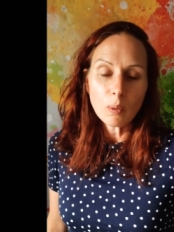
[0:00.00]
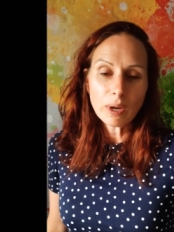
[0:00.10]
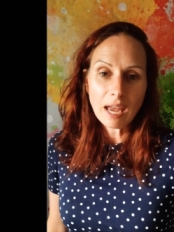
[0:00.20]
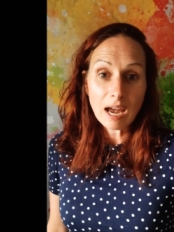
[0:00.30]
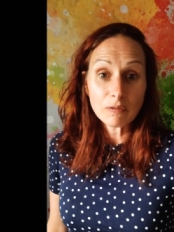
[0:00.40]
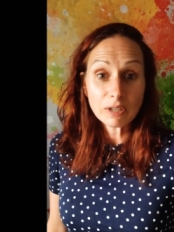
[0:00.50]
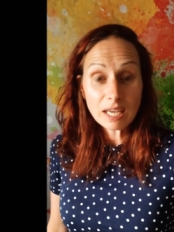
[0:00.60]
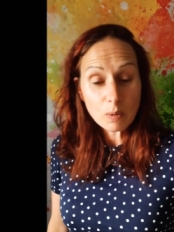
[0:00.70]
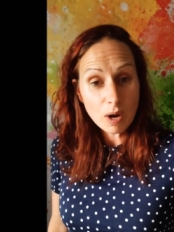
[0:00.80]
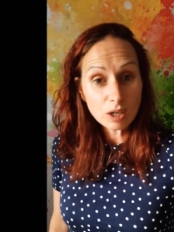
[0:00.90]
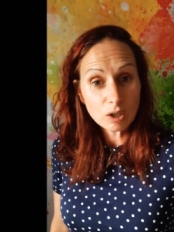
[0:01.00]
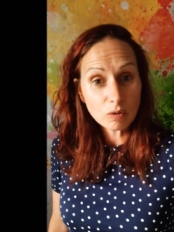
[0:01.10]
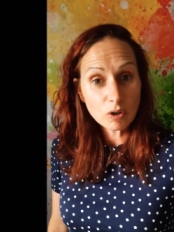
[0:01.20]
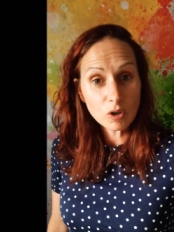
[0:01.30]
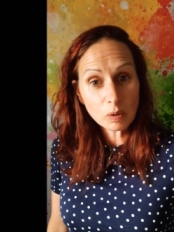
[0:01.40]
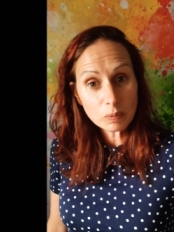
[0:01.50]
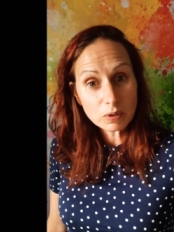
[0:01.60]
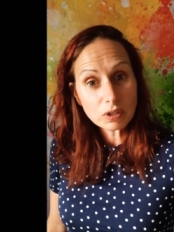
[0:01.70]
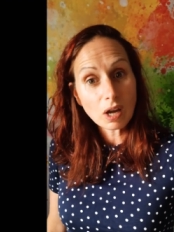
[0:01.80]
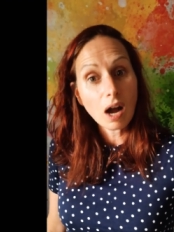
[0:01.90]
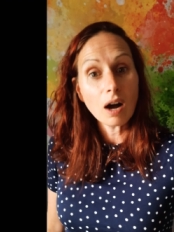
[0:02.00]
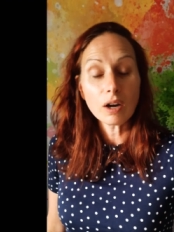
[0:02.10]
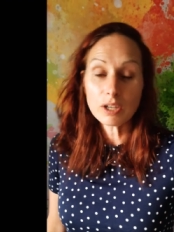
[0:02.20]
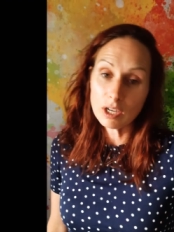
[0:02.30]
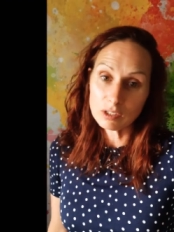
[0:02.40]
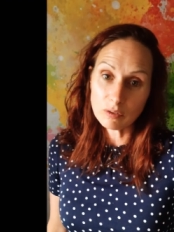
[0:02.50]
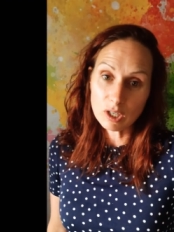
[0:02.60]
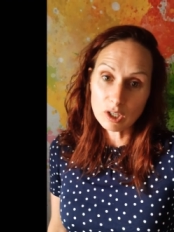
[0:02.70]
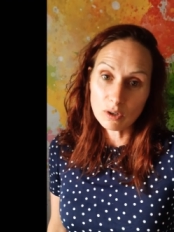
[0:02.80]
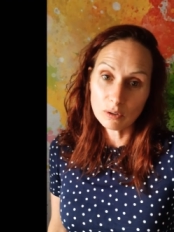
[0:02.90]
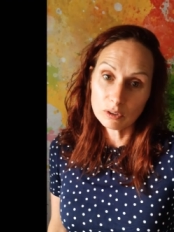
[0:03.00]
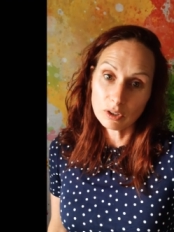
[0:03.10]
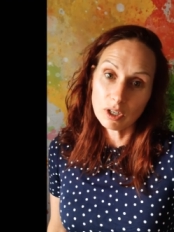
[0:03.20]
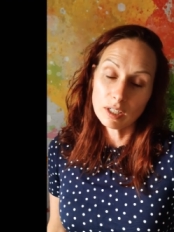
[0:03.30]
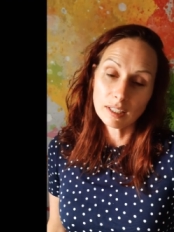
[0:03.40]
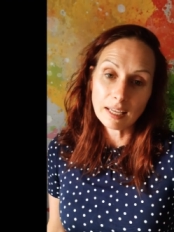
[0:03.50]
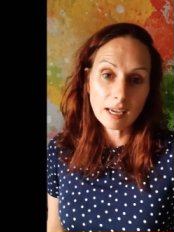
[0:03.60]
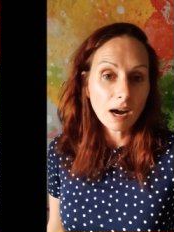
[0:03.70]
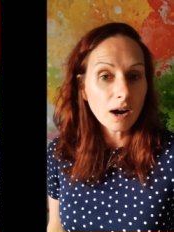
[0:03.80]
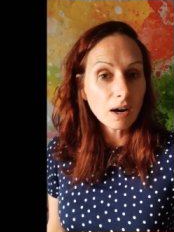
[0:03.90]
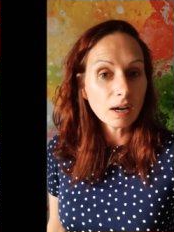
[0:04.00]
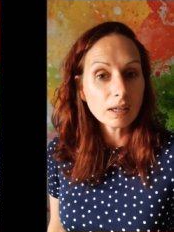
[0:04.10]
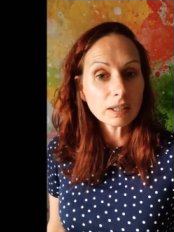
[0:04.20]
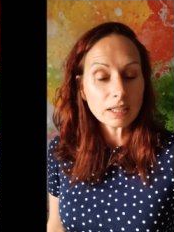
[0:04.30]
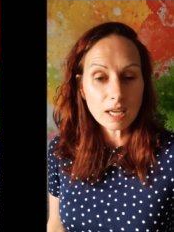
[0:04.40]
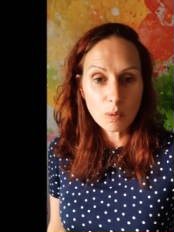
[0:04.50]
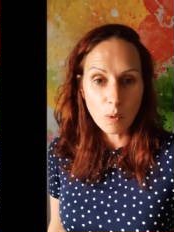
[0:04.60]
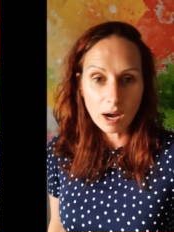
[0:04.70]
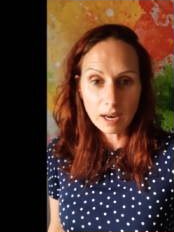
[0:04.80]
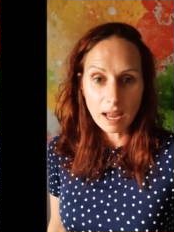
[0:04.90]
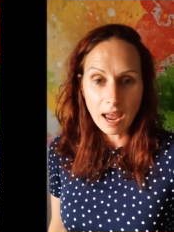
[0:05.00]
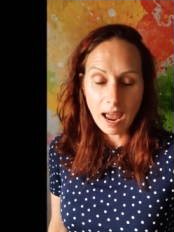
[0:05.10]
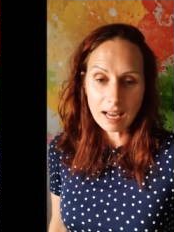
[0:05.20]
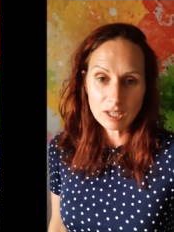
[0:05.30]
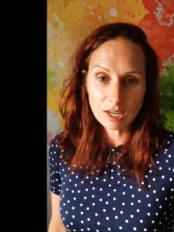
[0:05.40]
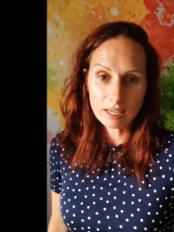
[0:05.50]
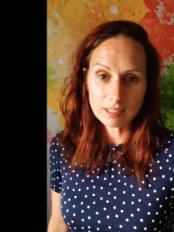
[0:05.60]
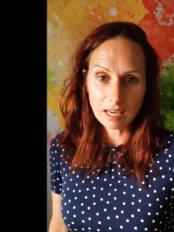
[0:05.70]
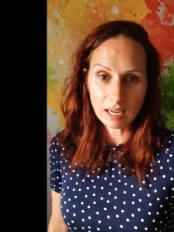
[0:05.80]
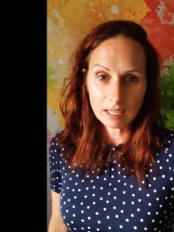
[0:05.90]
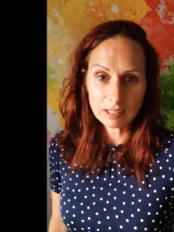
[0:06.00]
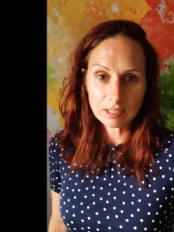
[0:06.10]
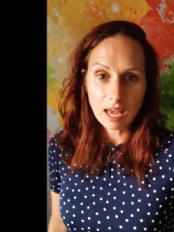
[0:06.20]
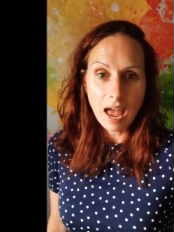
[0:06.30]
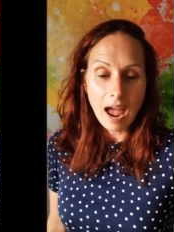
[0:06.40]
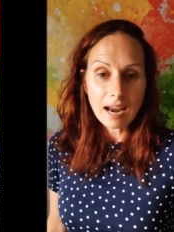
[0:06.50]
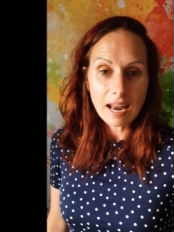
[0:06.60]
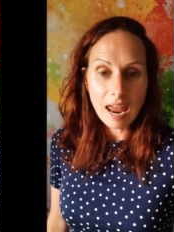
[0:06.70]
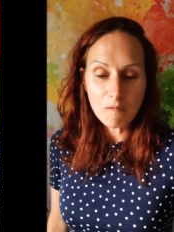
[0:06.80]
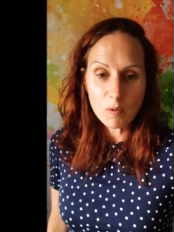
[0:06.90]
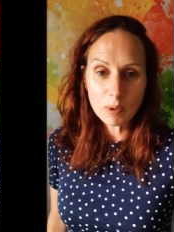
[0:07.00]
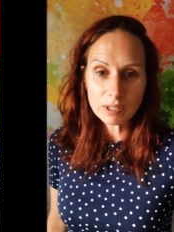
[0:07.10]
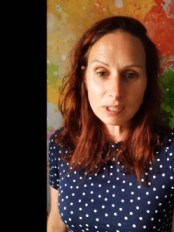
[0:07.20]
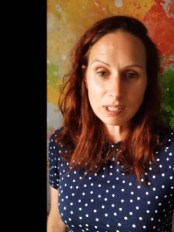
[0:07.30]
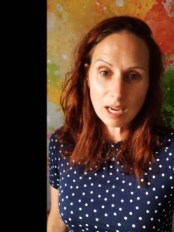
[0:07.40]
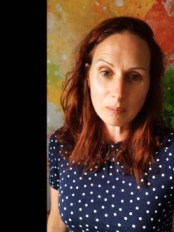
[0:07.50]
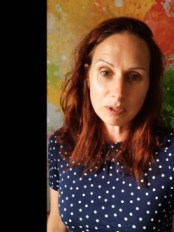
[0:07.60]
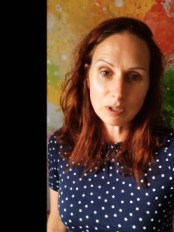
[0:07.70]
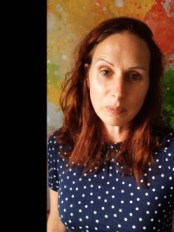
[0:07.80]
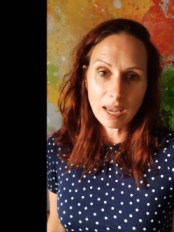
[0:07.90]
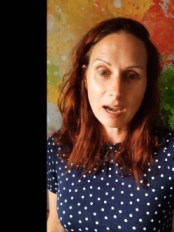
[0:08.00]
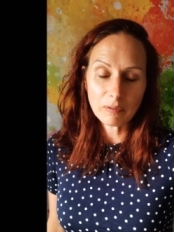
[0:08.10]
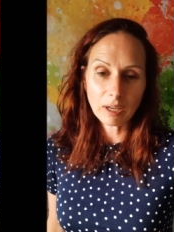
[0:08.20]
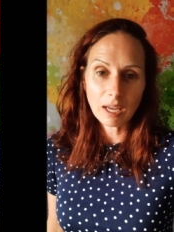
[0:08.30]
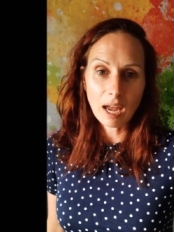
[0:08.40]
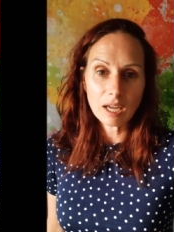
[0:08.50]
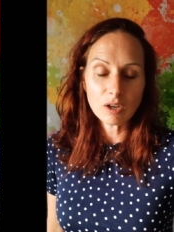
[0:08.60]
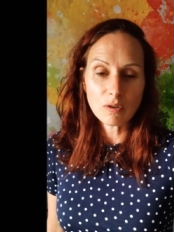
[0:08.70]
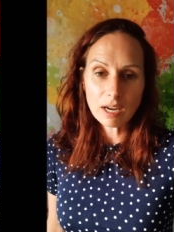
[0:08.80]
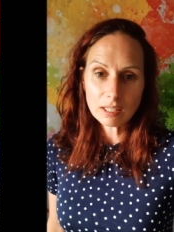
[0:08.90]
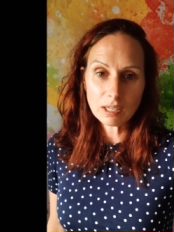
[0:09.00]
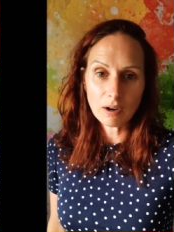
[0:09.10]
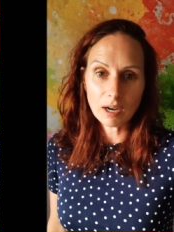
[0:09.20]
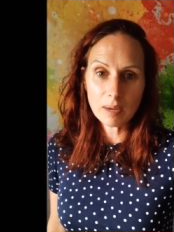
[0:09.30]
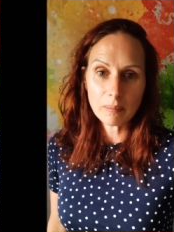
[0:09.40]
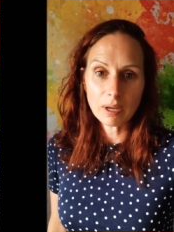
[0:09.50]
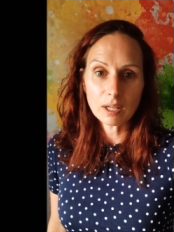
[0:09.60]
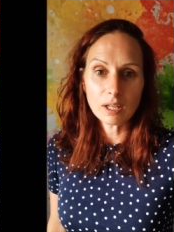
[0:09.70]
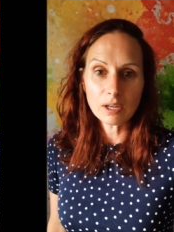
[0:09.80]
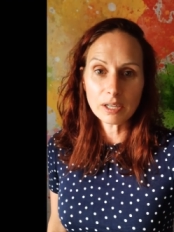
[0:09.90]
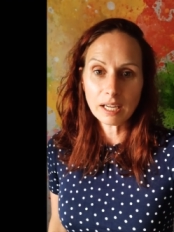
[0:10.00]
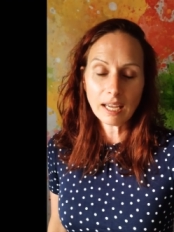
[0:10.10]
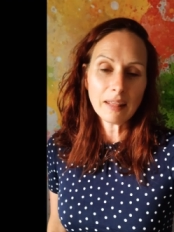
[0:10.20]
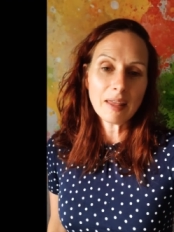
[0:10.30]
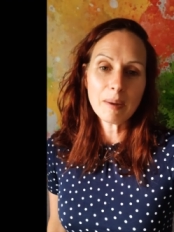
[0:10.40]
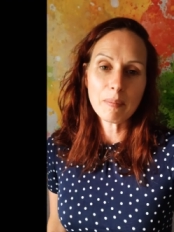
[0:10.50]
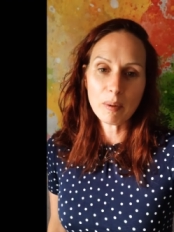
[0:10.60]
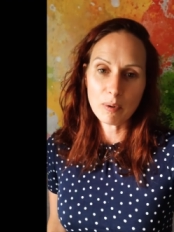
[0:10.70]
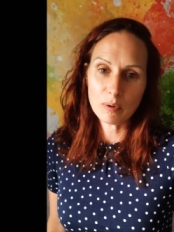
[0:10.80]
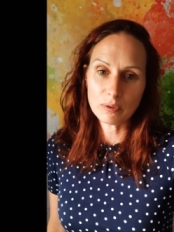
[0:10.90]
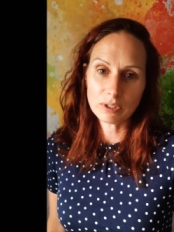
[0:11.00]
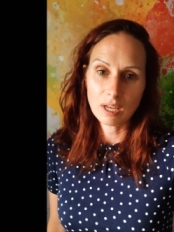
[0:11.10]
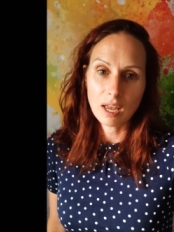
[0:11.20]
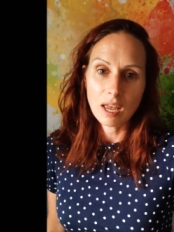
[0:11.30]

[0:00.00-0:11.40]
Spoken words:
We have key worker groups, our nursery children, year R, year one and year six. And everyone seems to be having a great time learning in their bubbles.